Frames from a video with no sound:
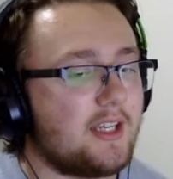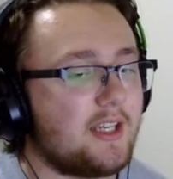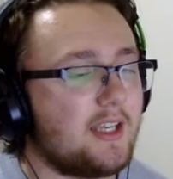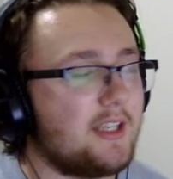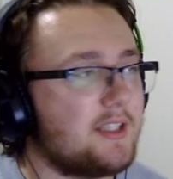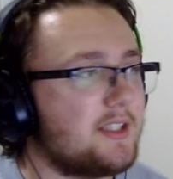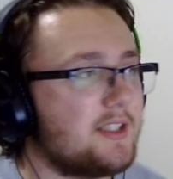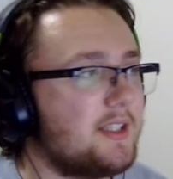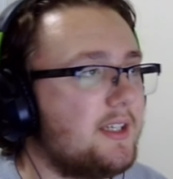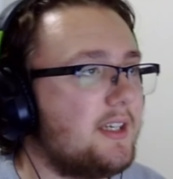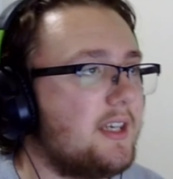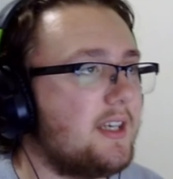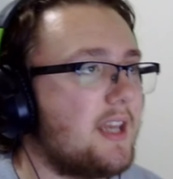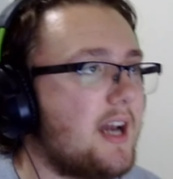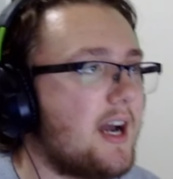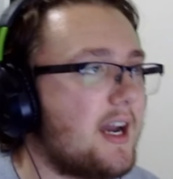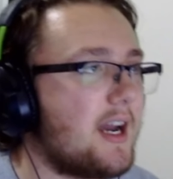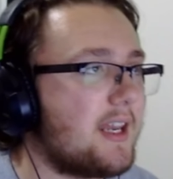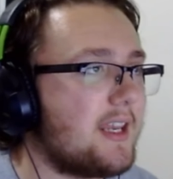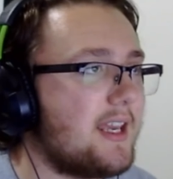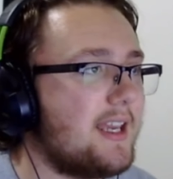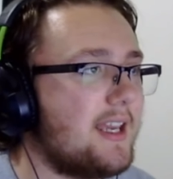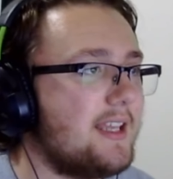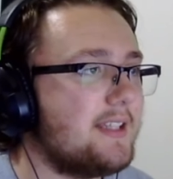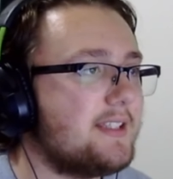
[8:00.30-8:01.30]
is
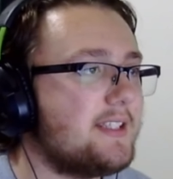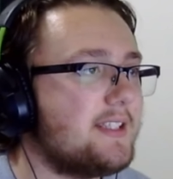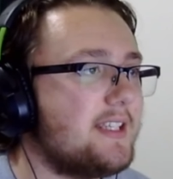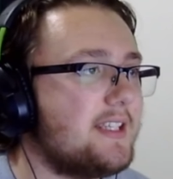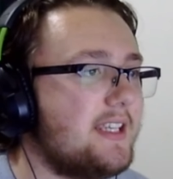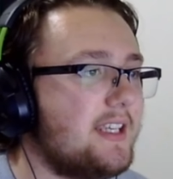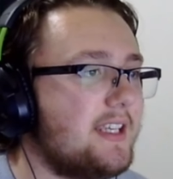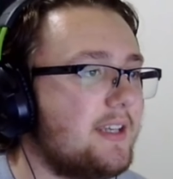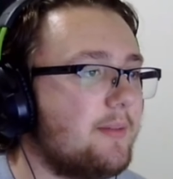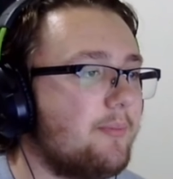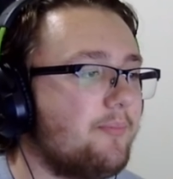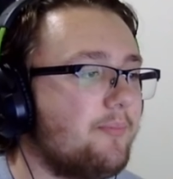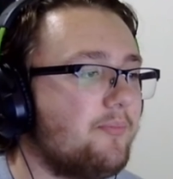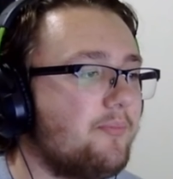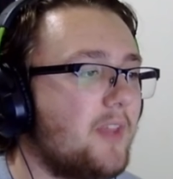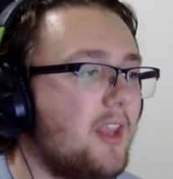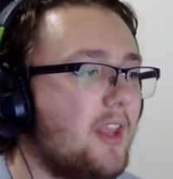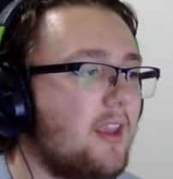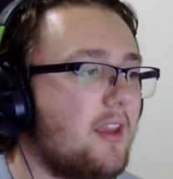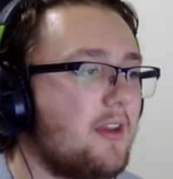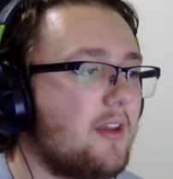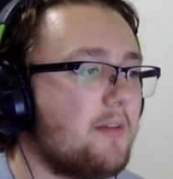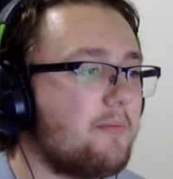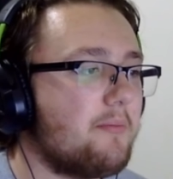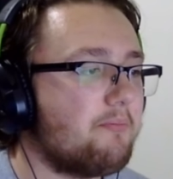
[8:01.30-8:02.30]
not a team
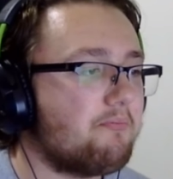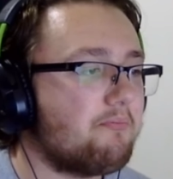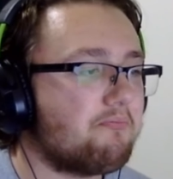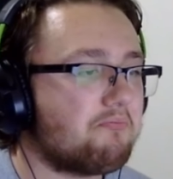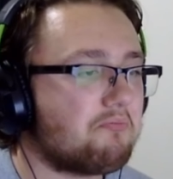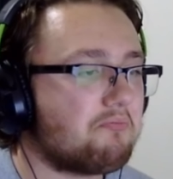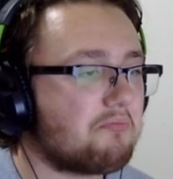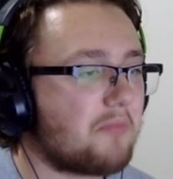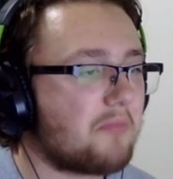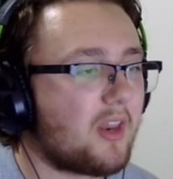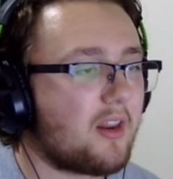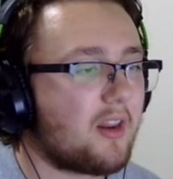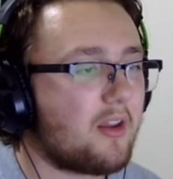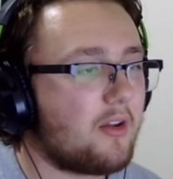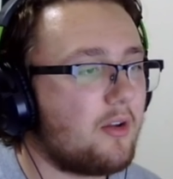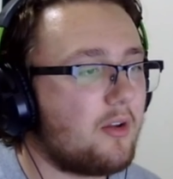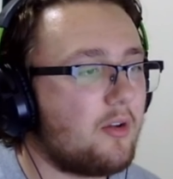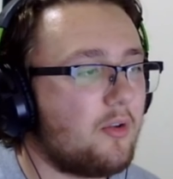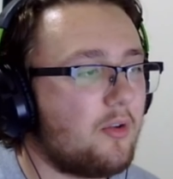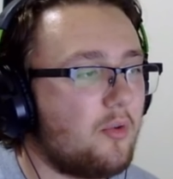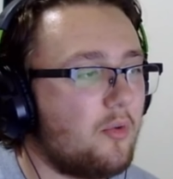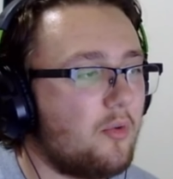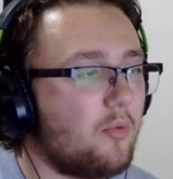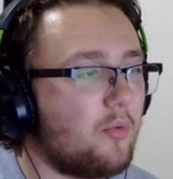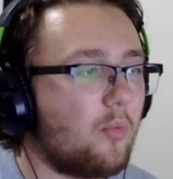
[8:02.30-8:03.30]

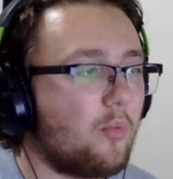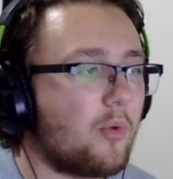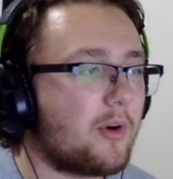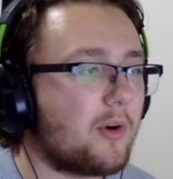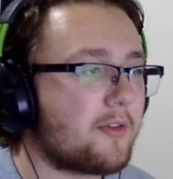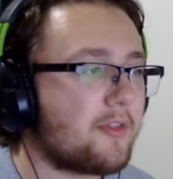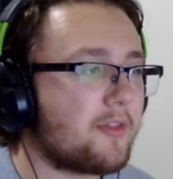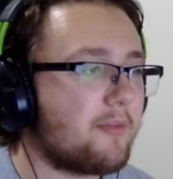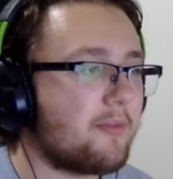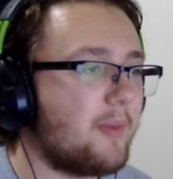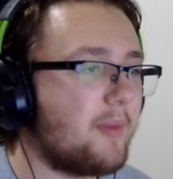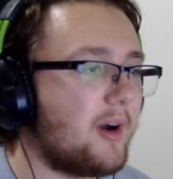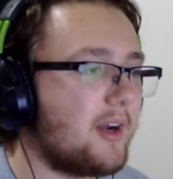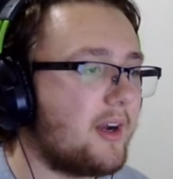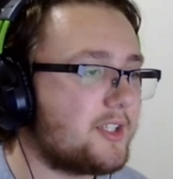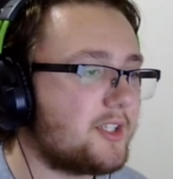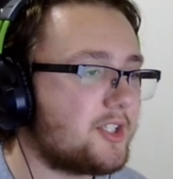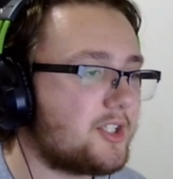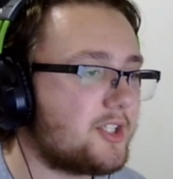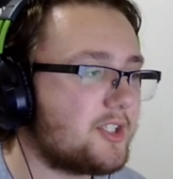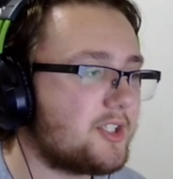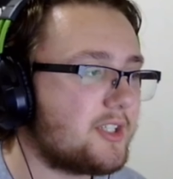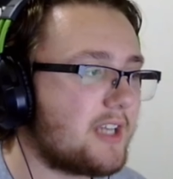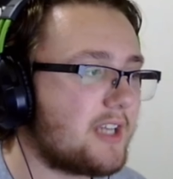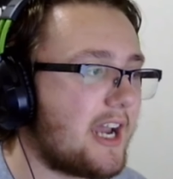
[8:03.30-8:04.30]
worth
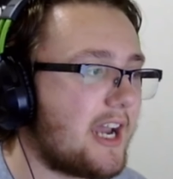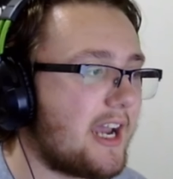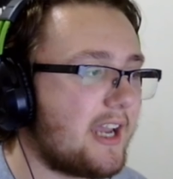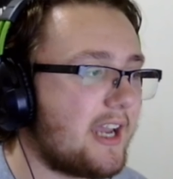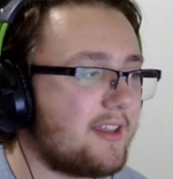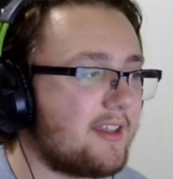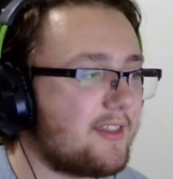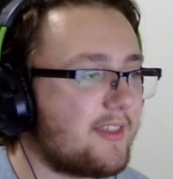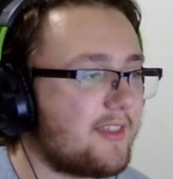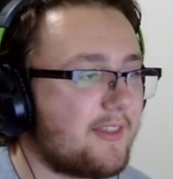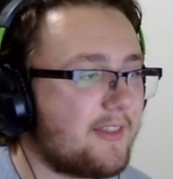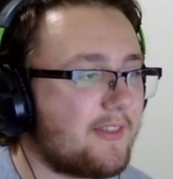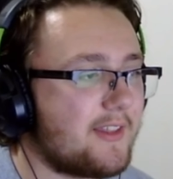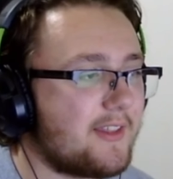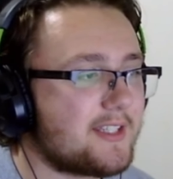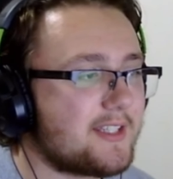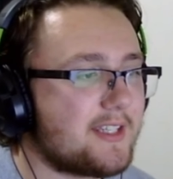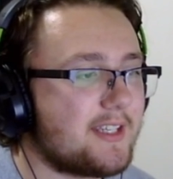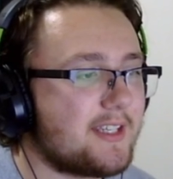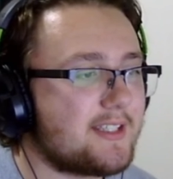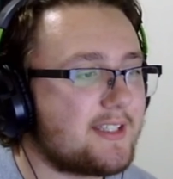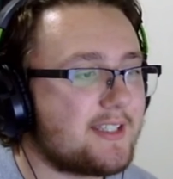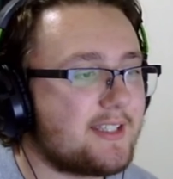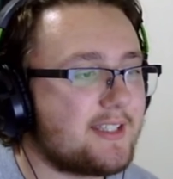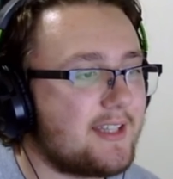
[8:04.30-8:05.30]
much.
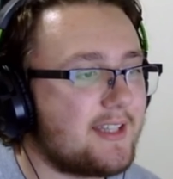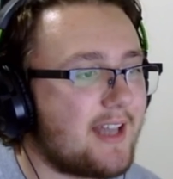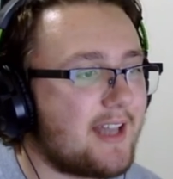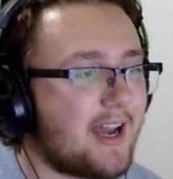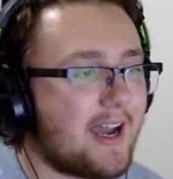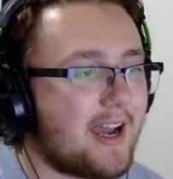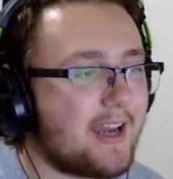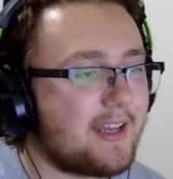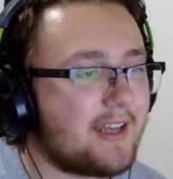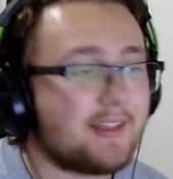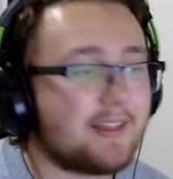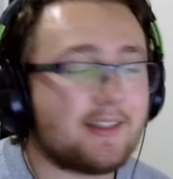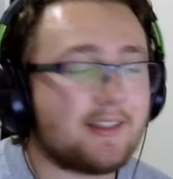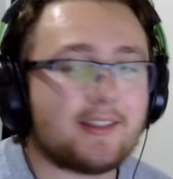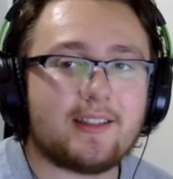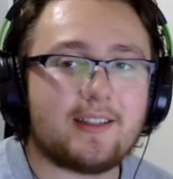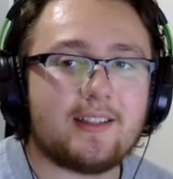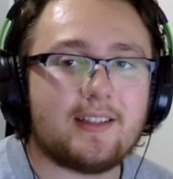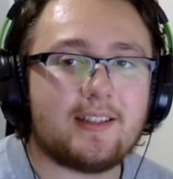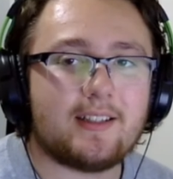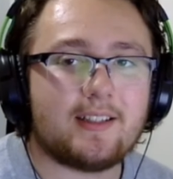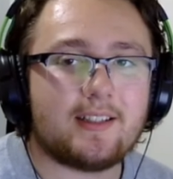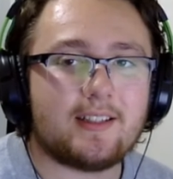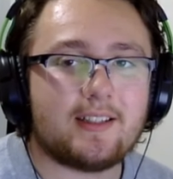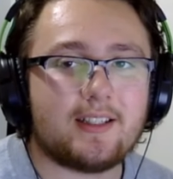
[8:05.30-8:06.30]
It's not
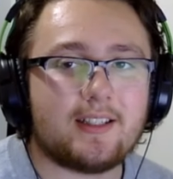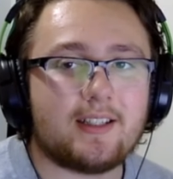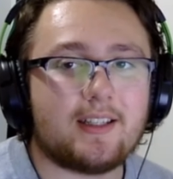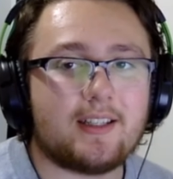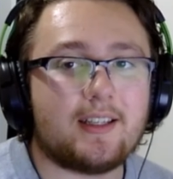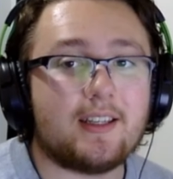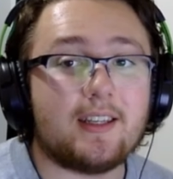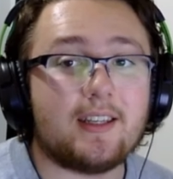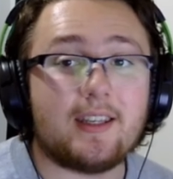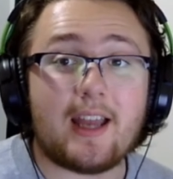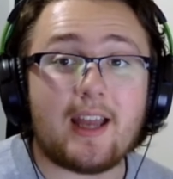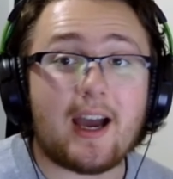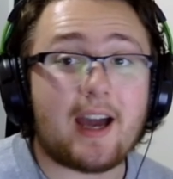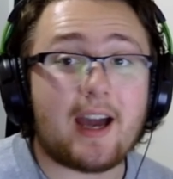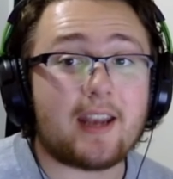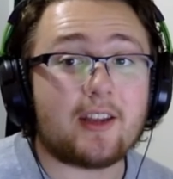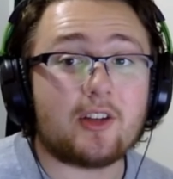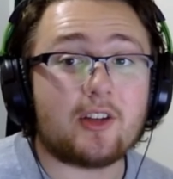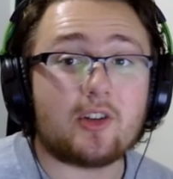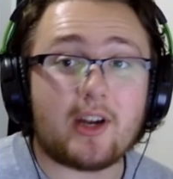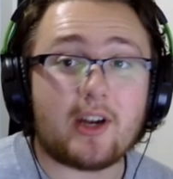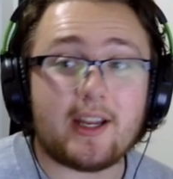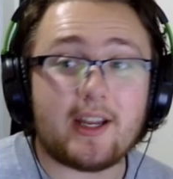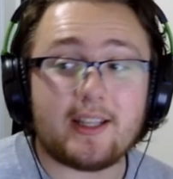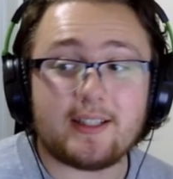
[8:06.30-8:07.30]
a
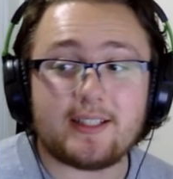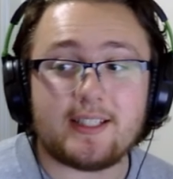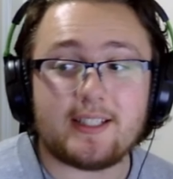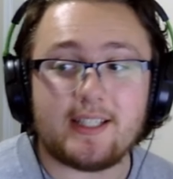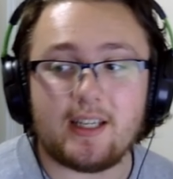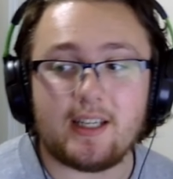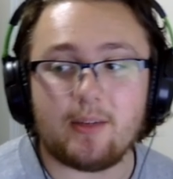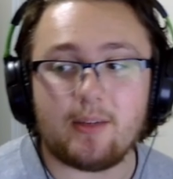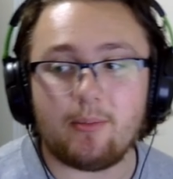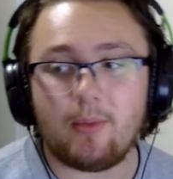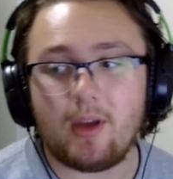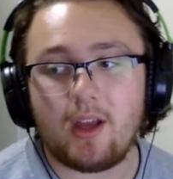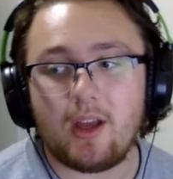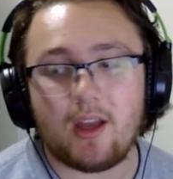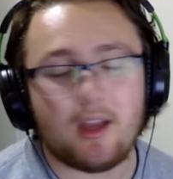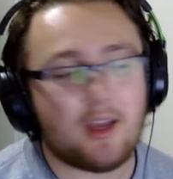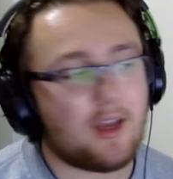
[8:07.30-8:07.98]
great team.